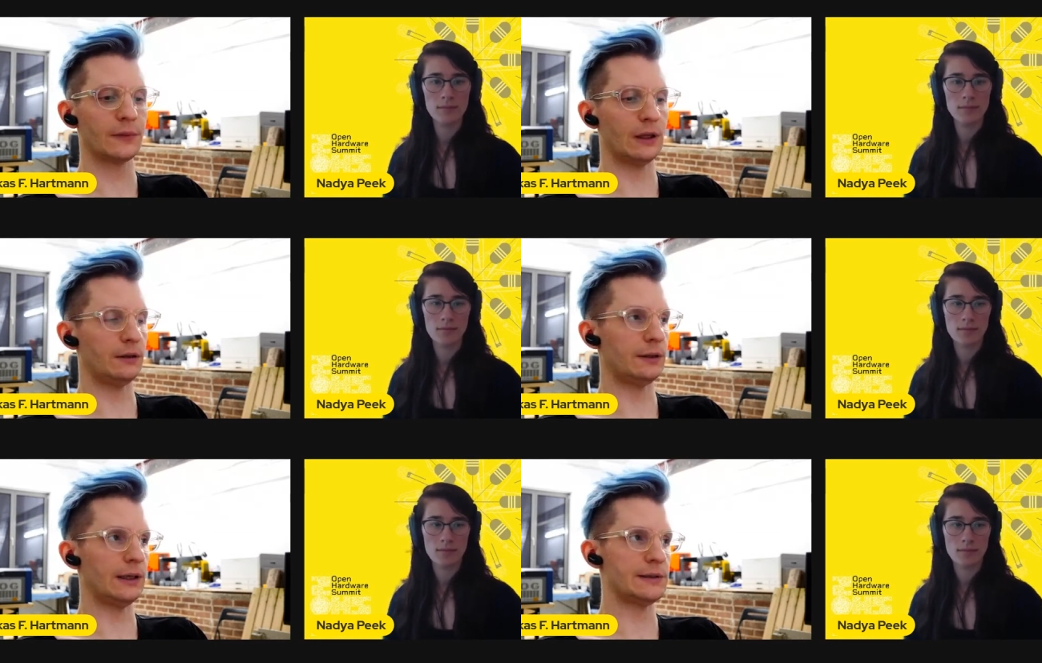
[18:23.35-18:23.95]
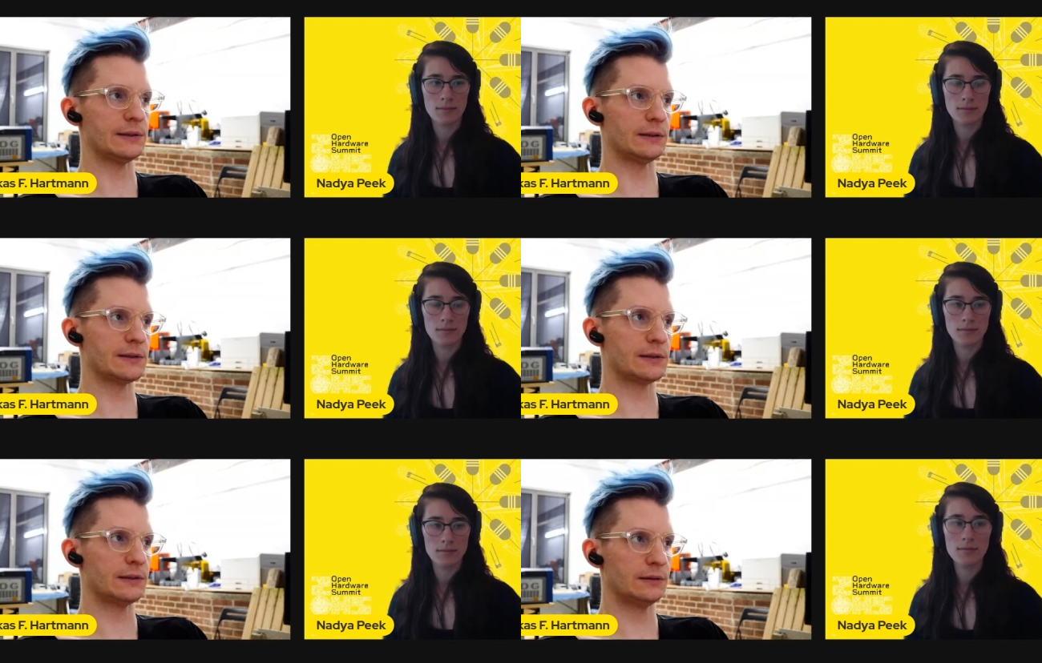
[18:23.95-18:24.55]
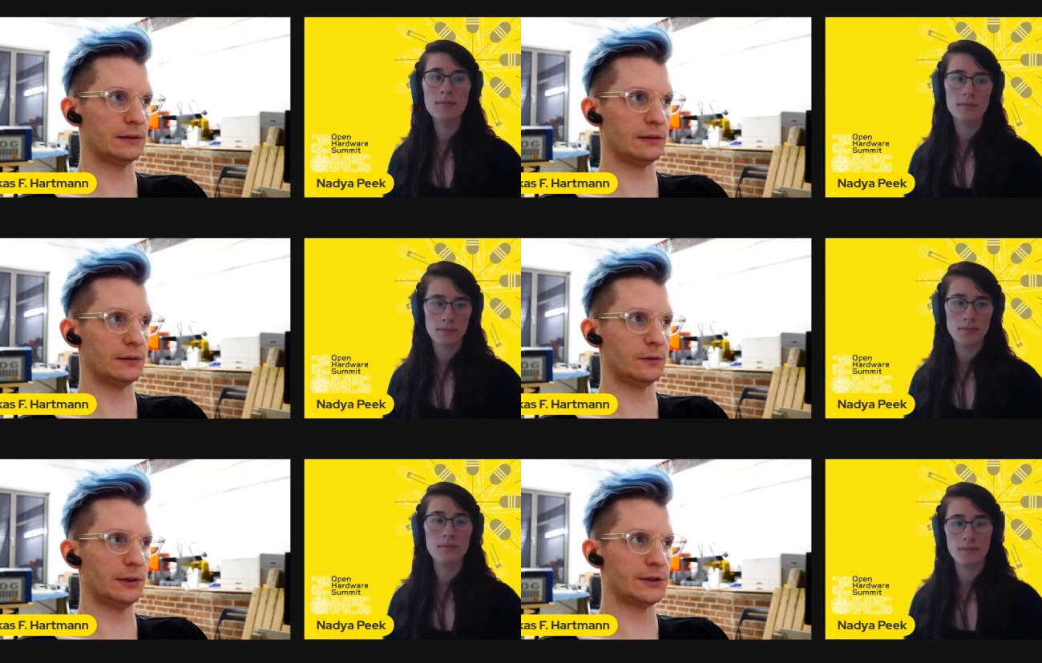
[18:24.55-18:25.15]
Speaker 1: and a license, the
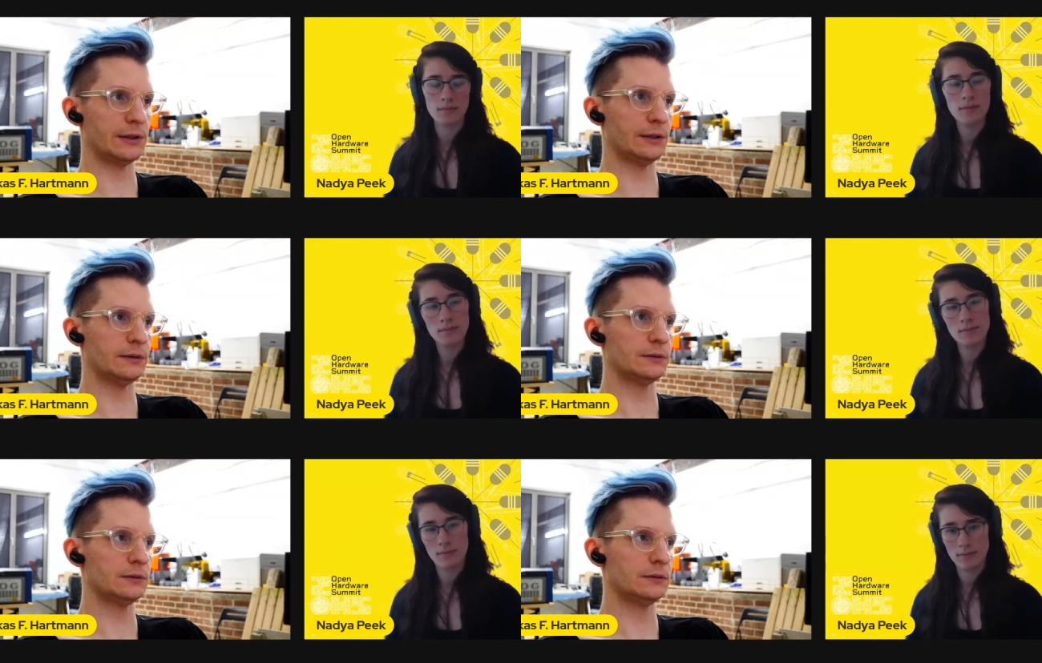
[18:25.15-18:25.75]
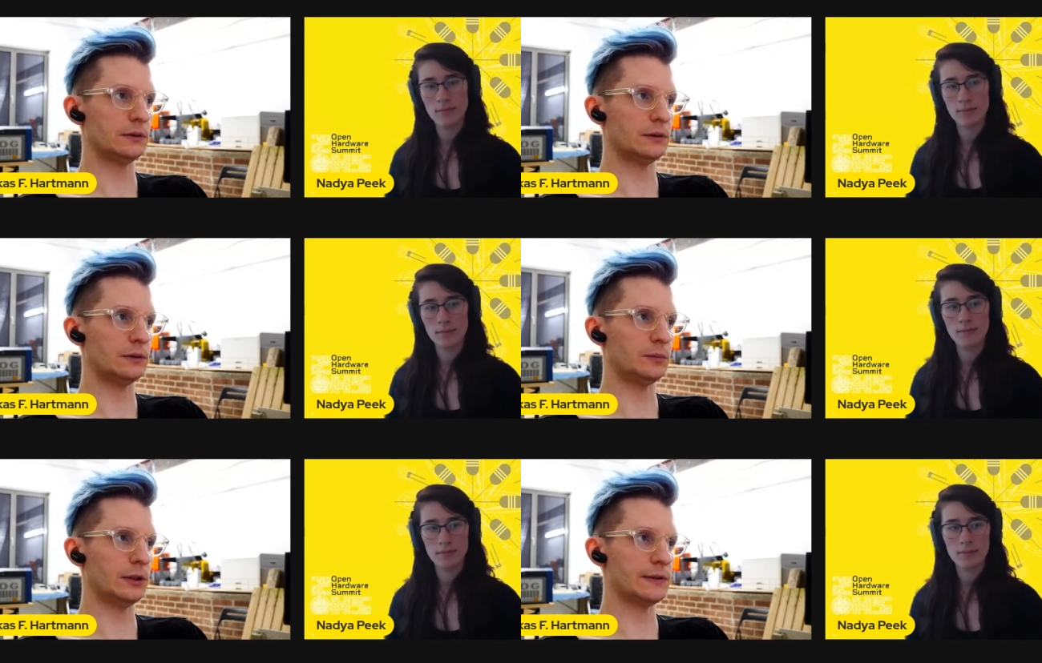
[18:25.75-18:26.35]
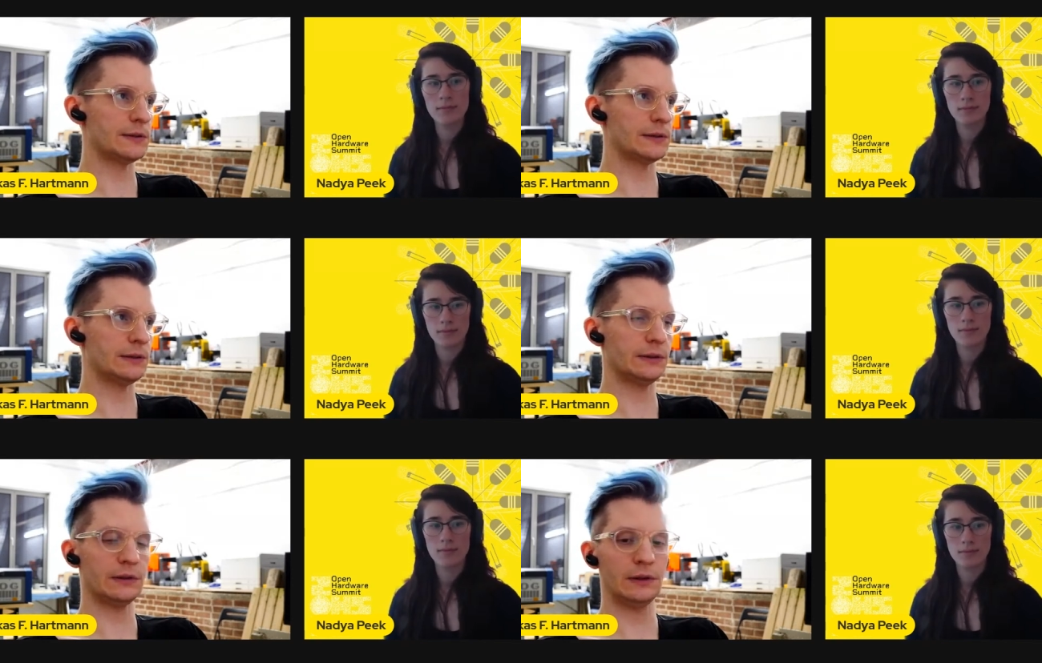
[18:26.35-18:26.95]
WHL um, license in it.